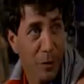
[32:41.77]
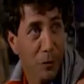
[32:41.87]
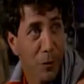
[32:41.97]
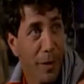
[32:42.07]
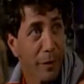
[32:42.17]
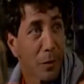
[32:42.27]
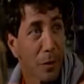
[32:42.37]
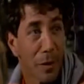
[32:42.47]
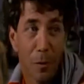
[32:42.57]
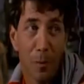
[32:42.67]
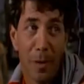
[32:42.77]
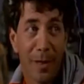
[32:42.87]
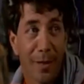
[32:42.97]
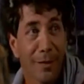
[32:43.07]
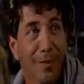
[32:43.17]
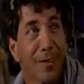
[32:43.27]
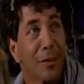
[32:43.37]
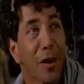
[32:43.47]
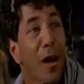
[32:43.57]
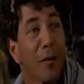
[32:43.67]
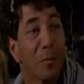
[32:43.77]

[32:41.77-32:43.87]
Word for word: To travel where no man has gone